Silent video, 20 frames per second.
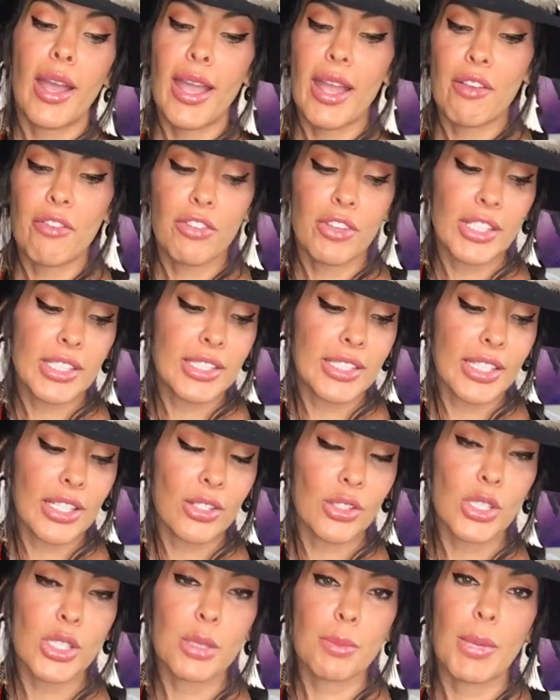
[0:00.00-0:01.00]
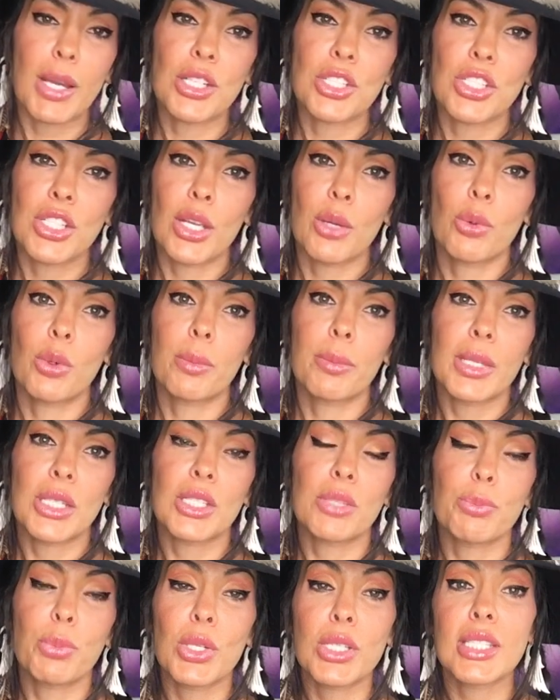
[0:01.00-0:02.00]
Every single smudge kit will be
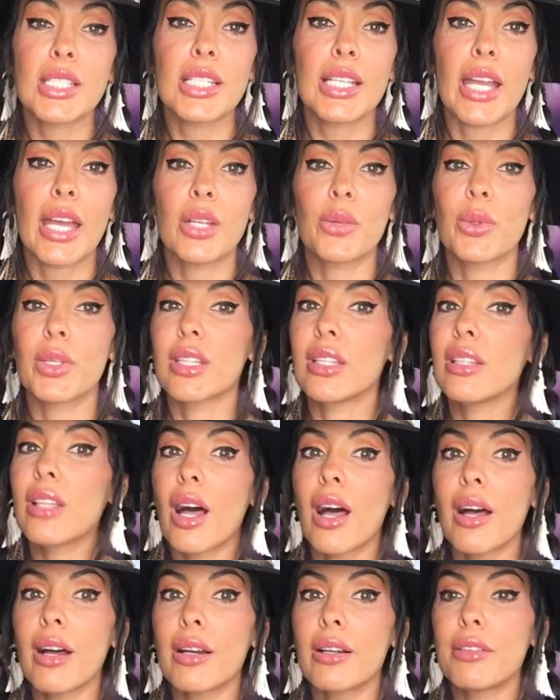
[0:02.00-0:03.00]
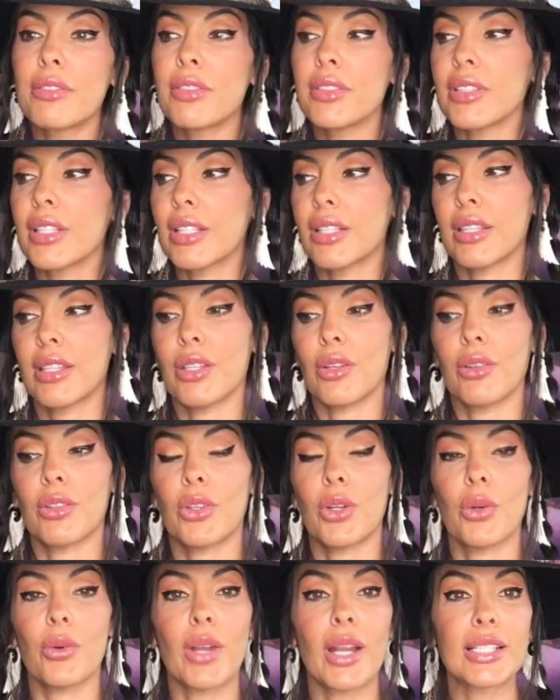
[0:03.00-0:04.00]
put together with love, the
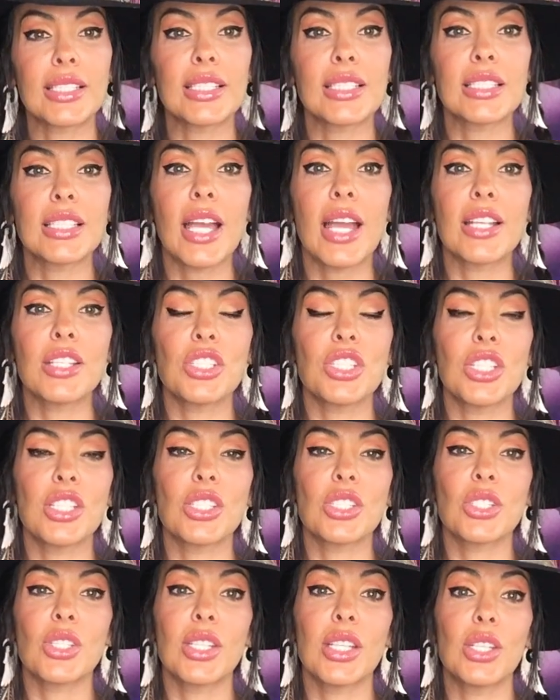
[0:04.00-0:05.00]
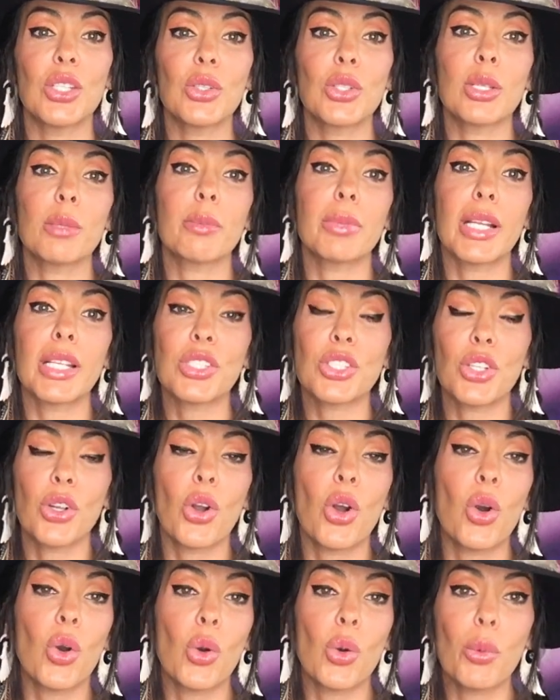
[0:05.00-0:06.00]
correct intentions, so that you can bless your
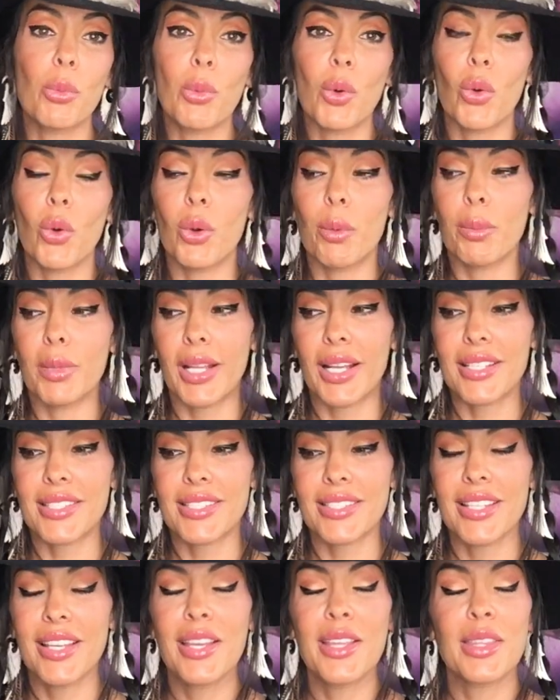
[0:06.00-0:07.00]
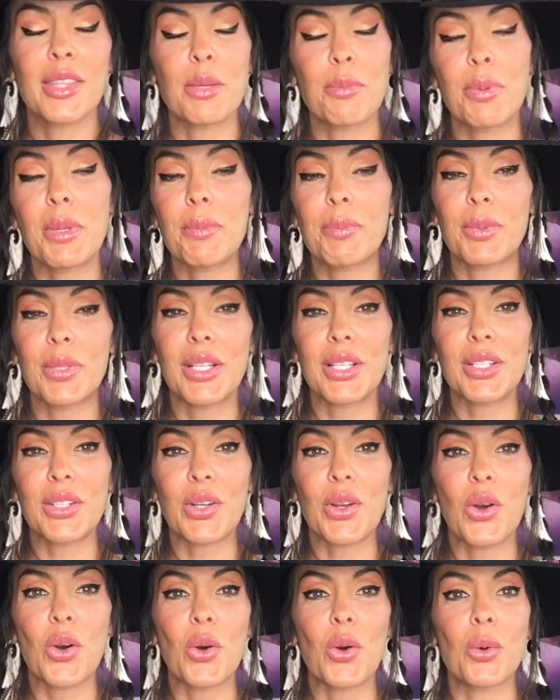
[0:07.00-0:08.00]
home or bless the people in
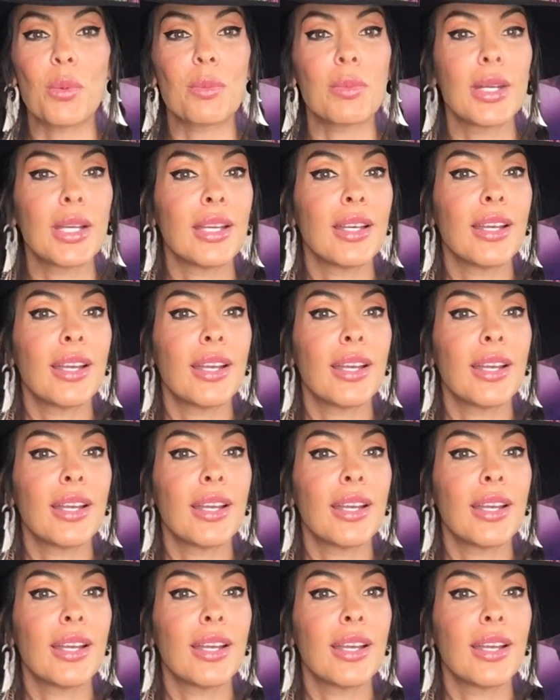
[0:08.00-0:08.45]
your home.